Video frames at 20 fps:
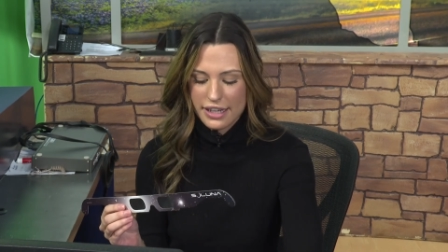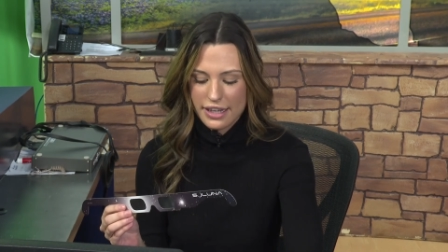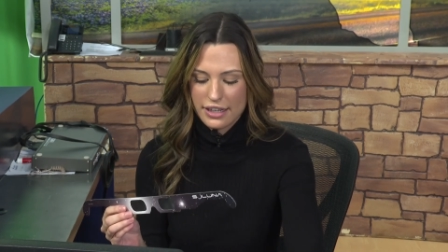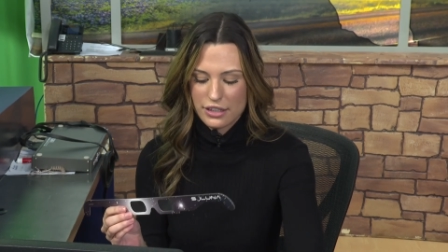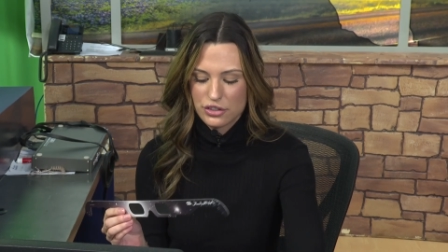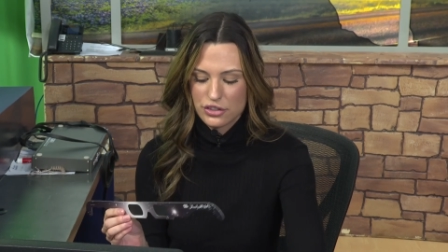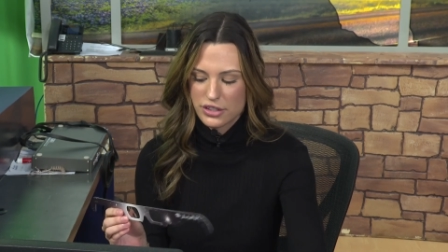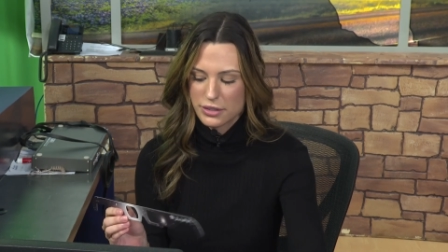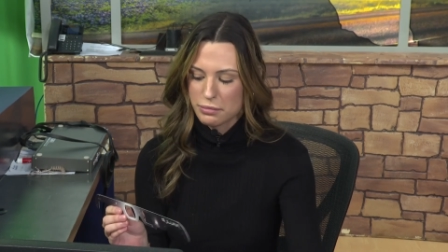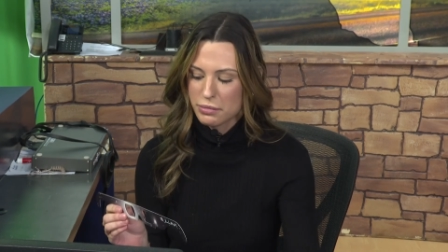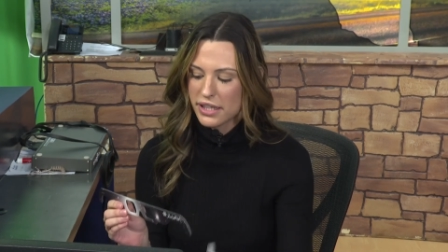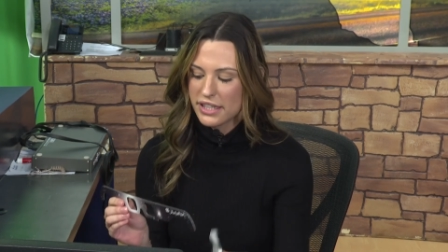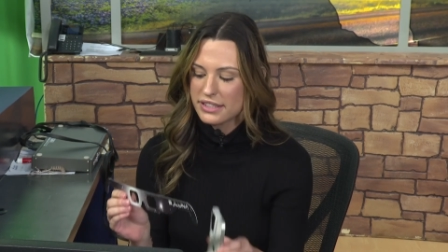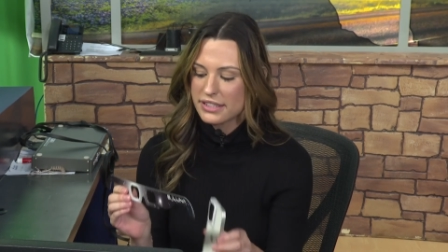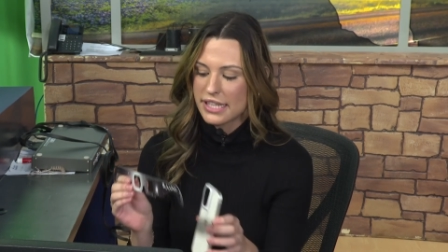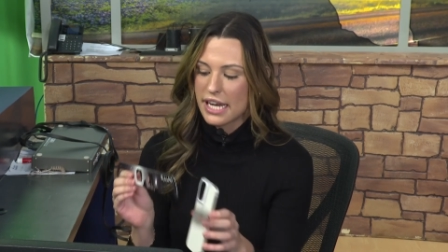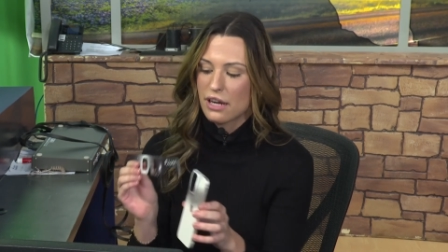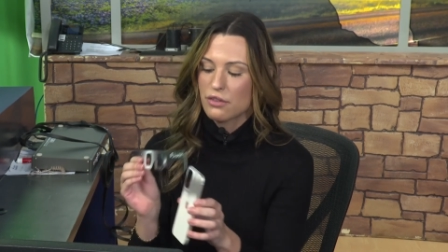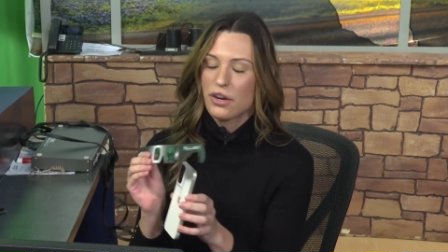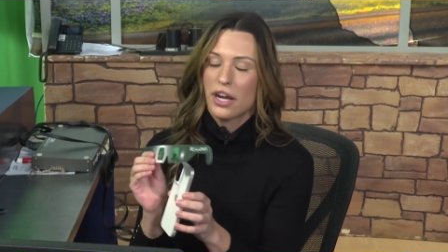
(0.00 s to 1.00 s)
and just place
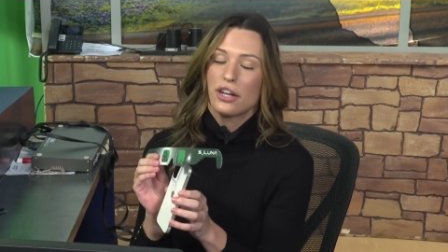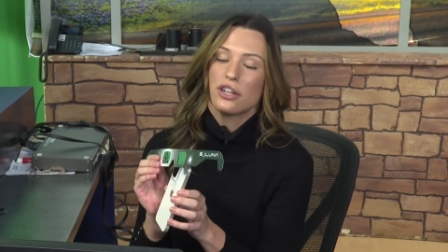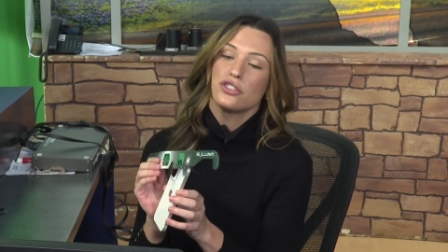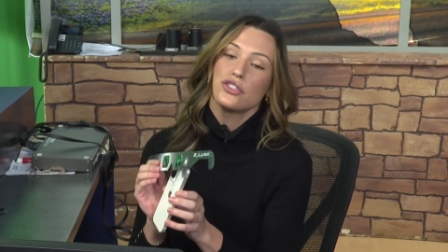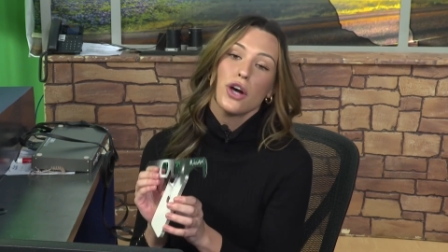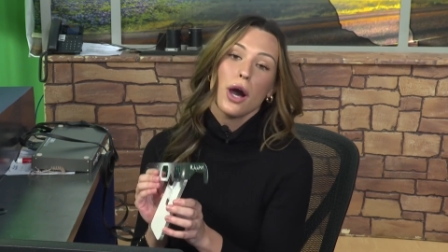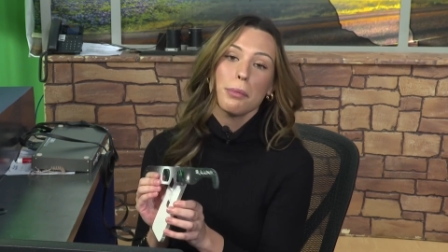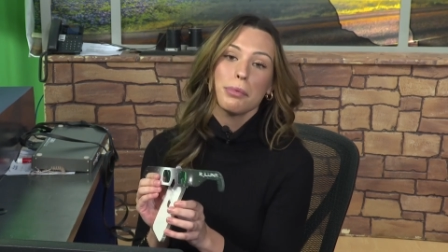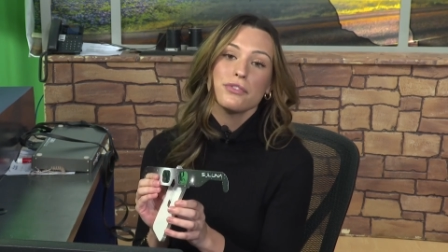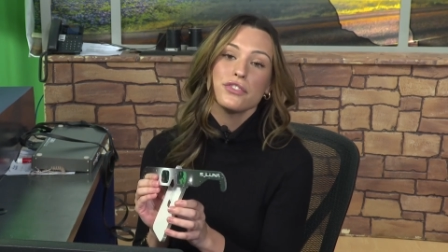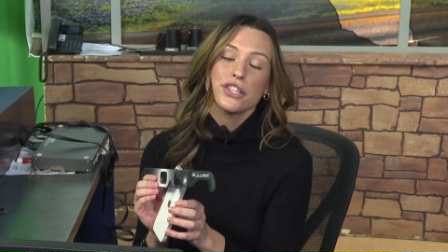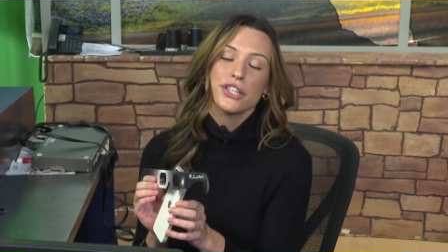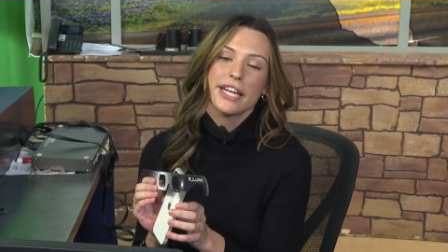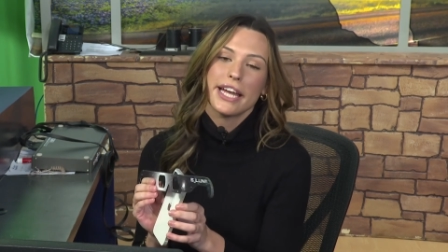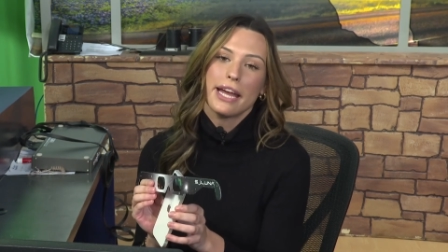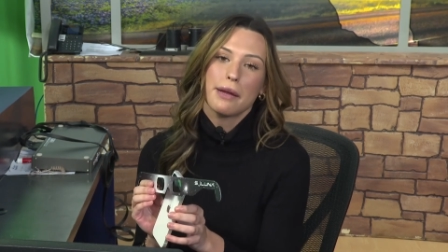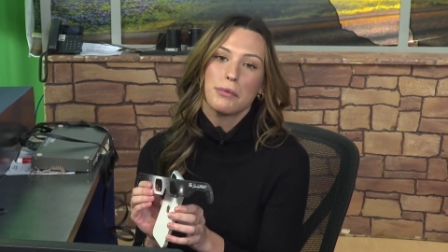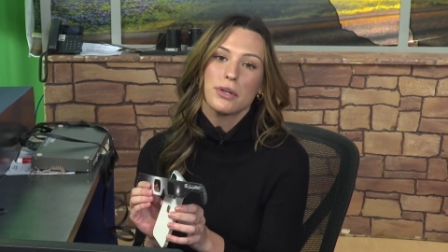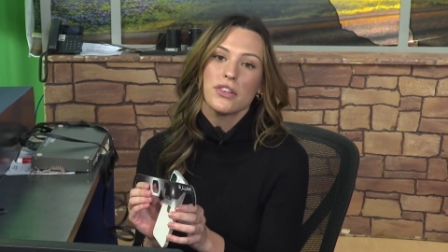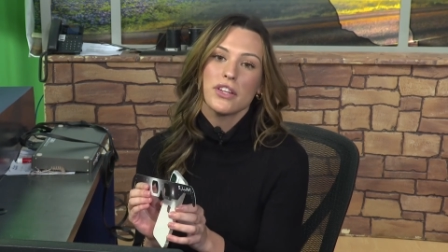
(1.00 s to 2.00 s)
that right on top of your
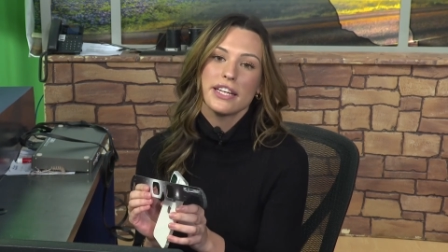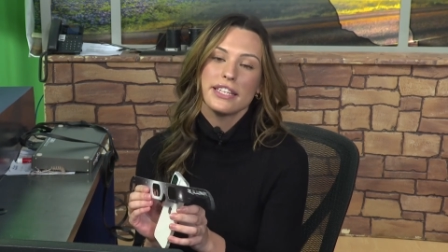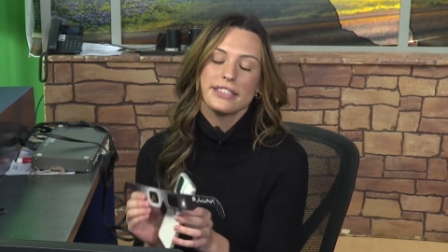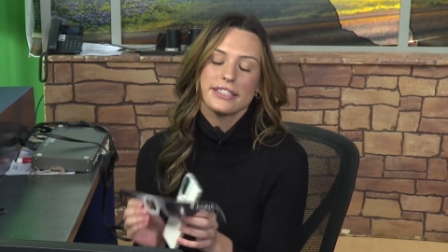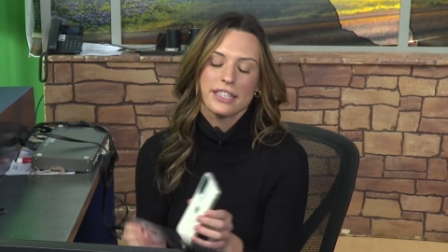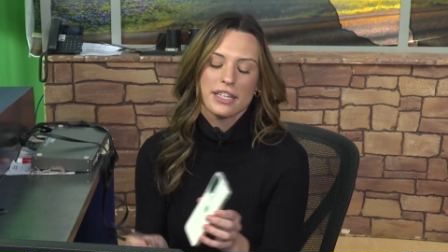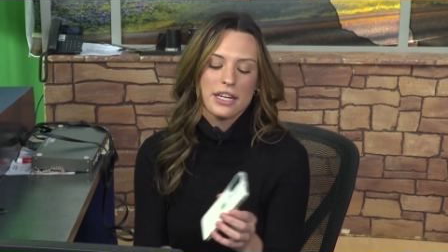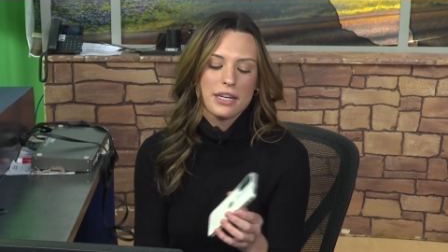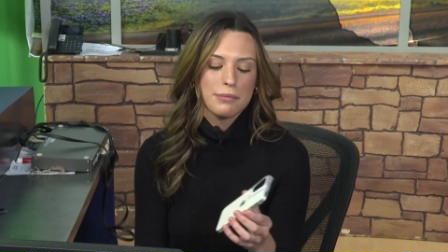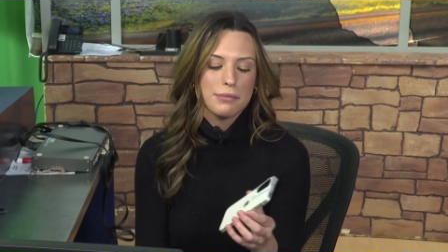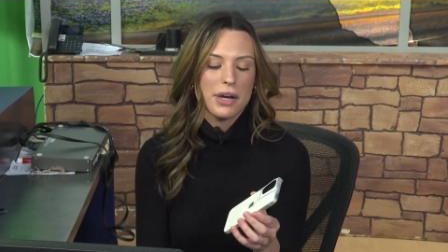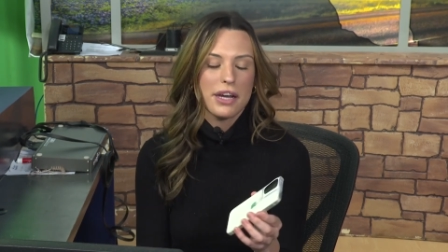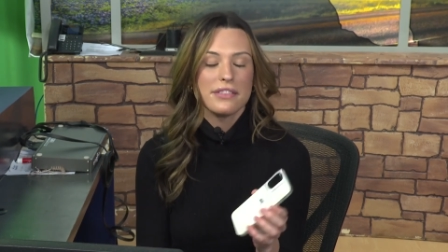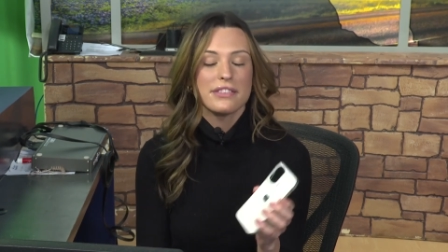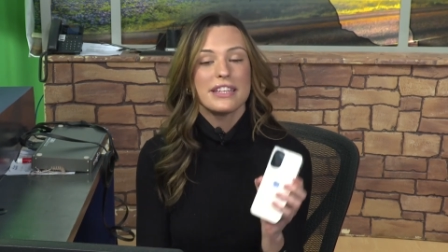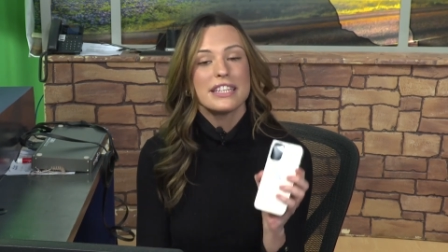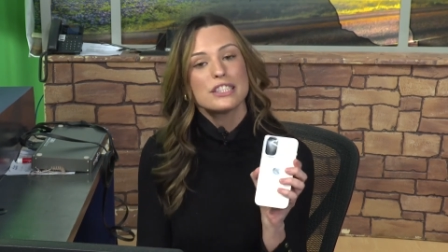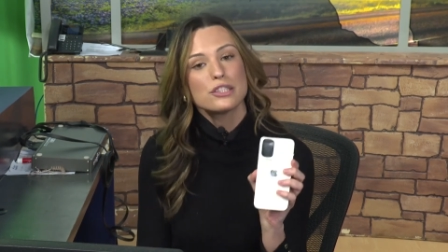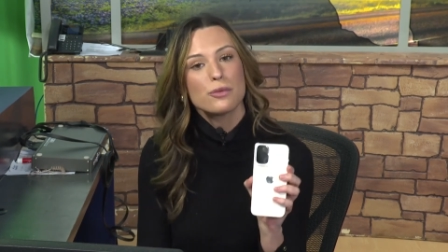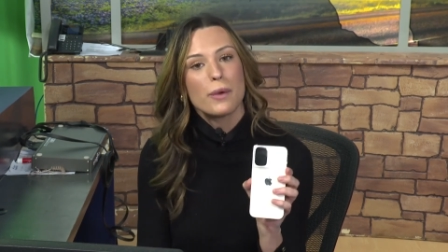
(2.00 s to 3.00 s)
camera lens, but this